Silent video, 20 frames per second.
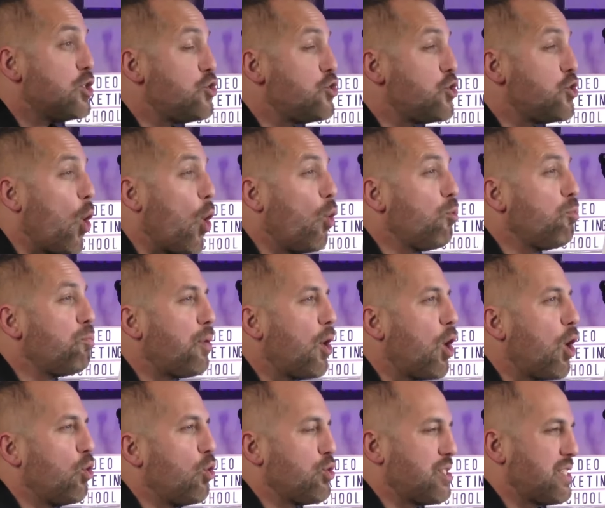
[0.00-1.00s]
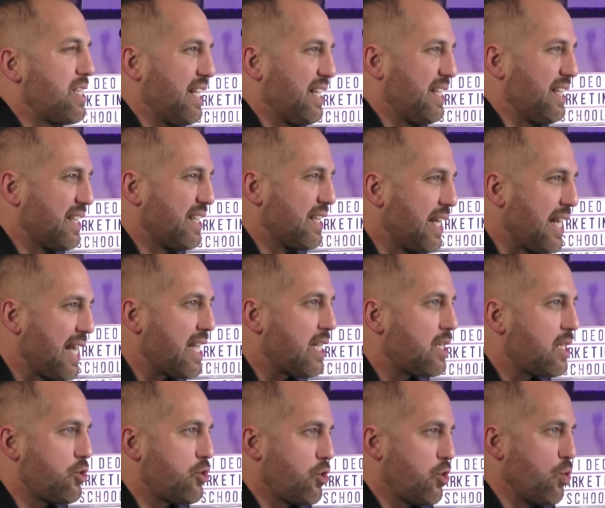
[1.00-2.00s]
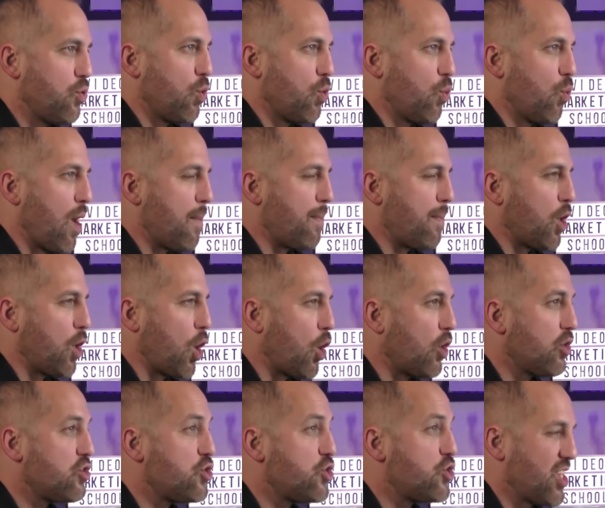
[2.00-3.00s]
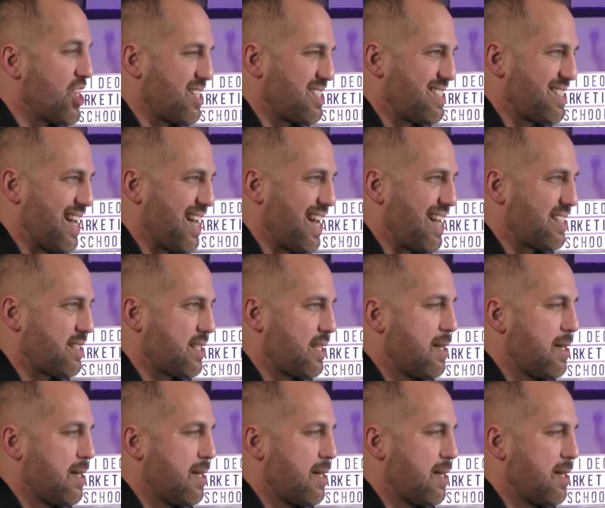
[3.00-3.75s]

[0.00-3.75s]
Don't post a link to the webinar just yet.